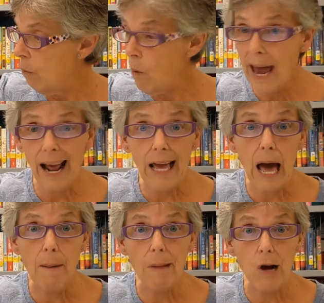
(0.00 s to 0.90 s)
What a
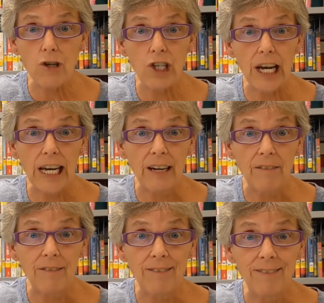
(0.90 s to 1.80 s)
commotion!"
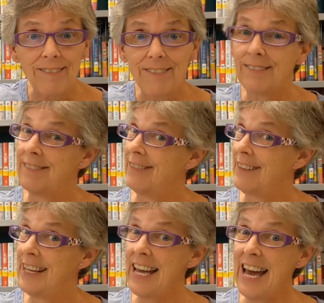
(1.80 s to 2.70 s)

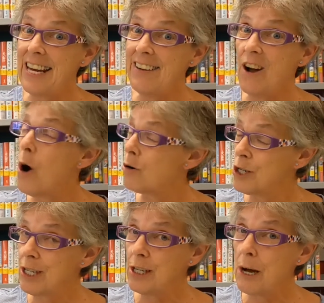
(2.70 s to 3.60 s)
They got it.
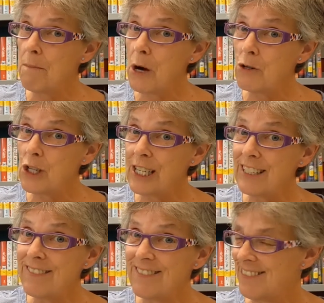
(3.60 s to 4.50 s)
Ocean commotion.